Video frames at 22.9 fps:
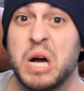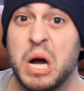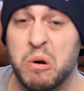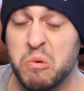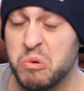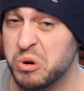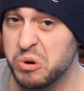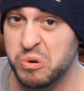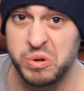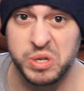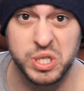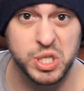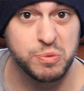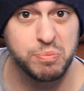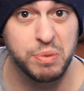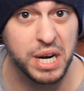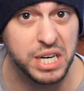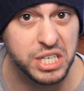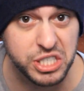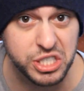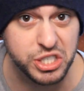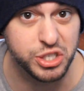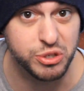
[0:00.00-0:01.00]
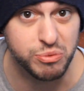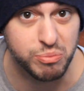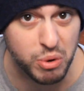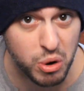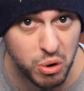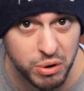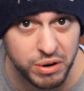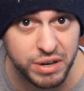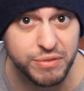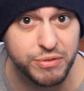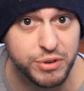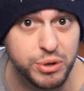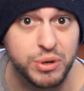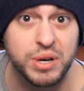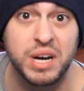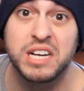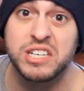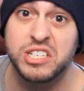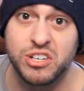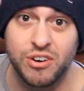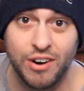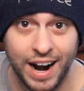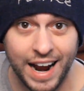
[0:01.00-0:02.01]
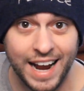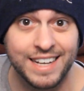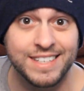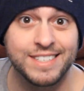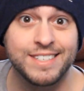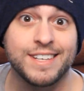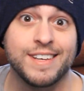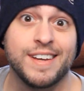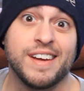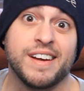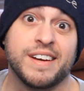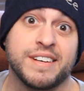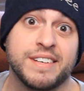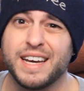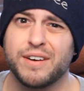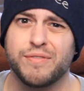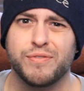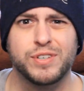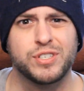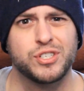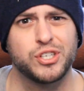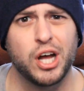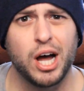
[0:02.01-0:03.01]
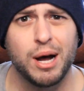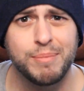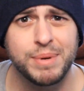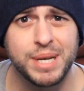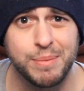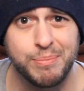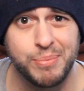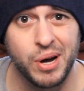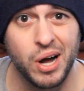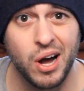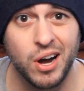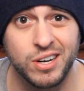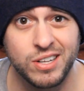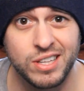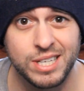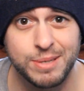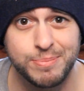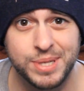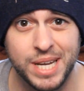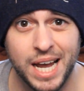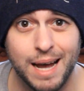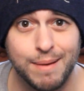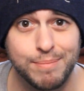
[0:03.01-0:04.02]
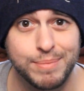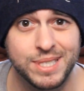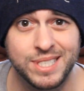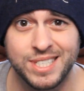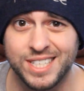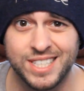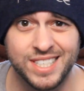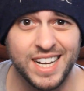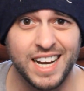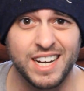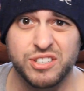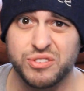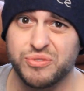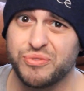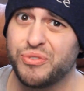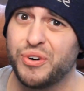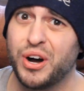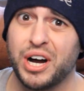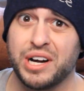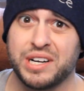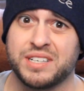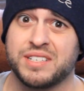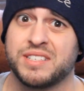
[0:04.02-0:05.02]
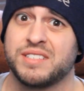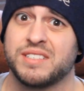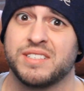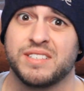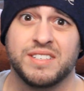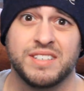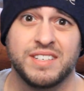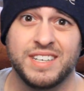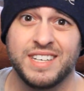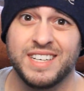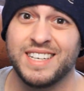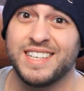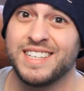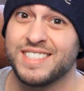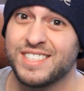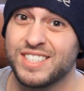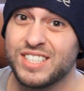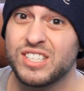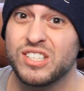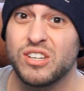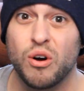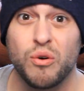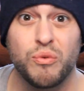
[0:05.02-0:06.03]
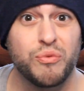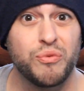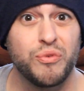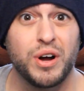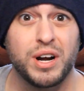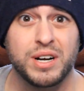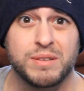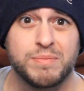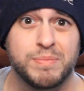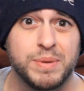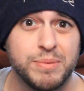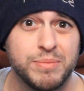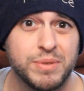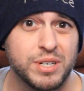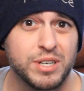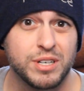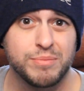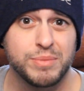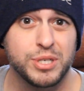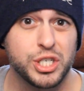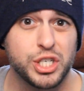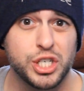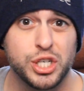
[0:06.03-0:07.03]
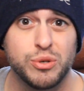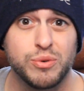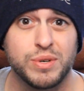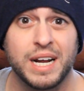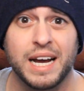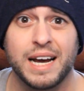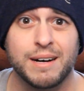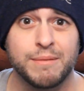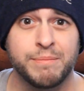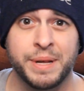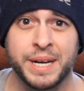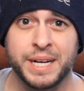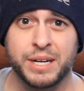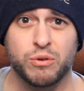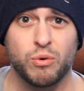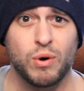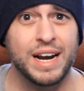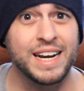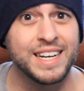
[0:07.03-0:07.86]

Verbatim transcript: I would have respected you more if you got your ass kicked. And if a zombie apocalypse happens, this guy's fucked. He's so fucked. People are gonna be shooting at him like